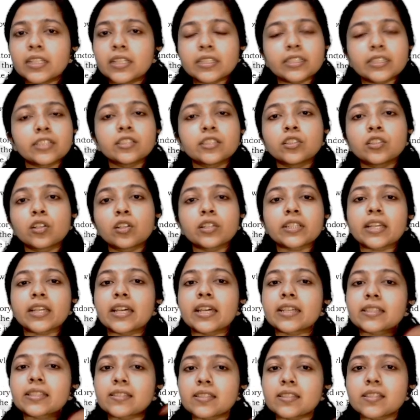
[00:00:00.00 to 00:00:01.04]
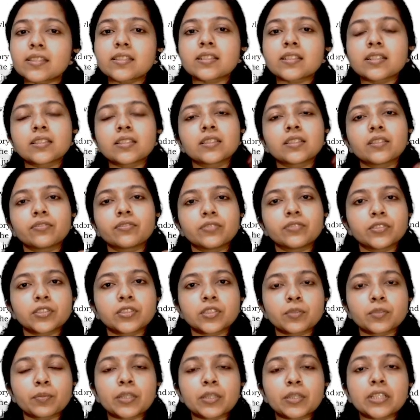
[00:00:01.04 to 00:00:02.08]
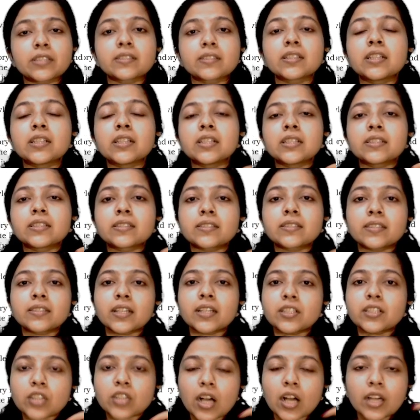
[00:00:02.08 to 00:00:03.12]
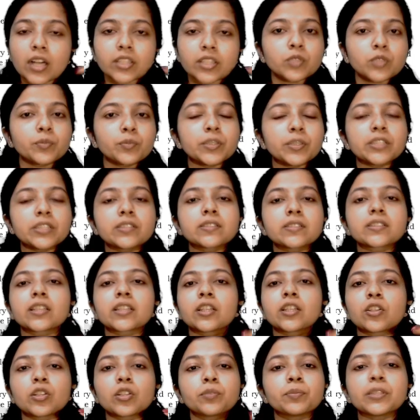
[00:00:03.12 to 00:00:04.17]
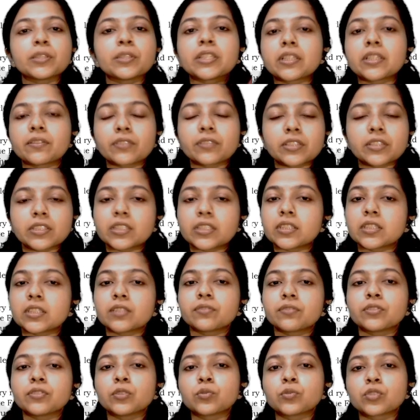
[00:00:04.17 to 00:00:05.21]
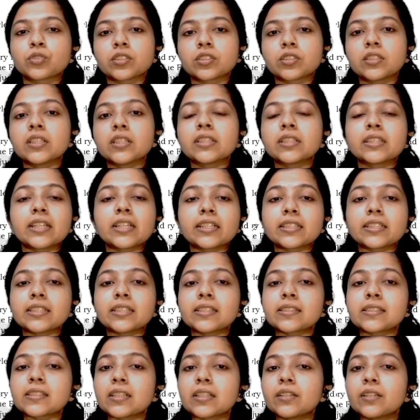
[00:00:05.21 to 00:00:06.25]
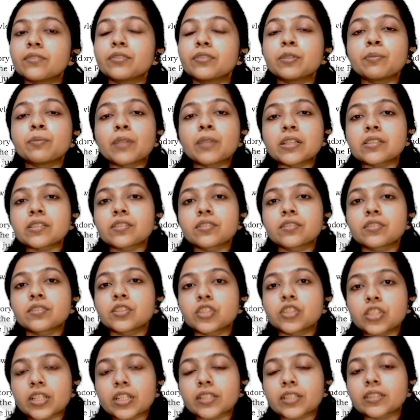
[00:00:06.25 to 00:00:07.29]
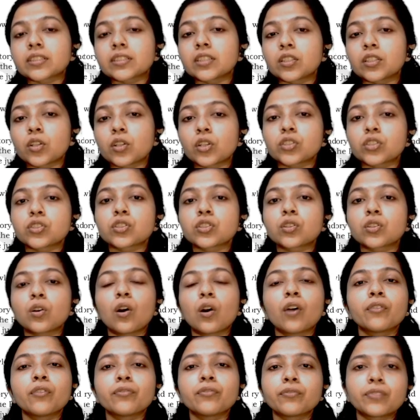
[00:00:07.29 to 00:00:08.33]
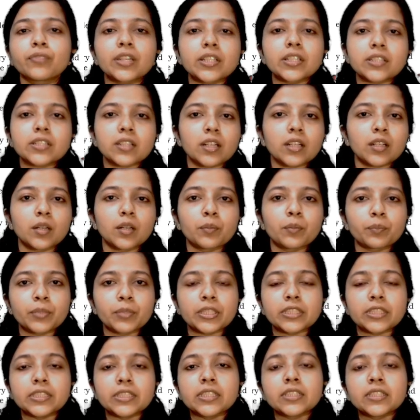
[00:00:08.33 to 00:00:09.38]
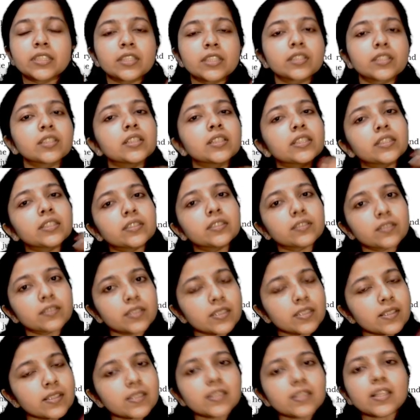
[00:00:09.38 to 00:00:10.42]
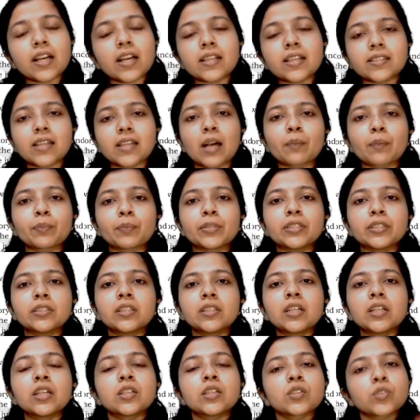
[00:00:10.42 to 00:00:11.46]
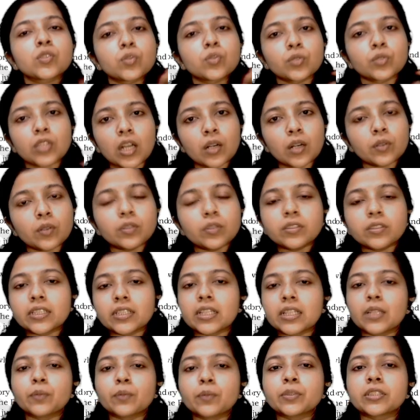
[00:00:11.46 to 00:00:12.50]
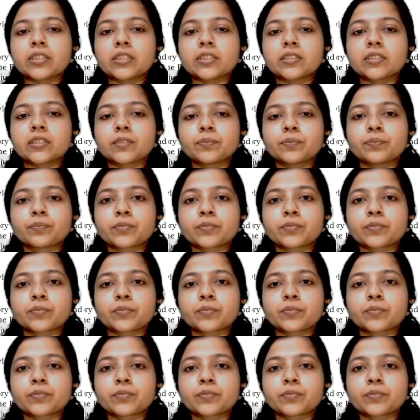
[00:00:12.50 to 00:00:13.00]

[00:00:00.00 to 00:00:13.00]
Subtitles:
did not exist in the first place, such arguments cannot be given in the future. That is, we must reject the logic of fait accompli, that since it has happened, so now deal with it.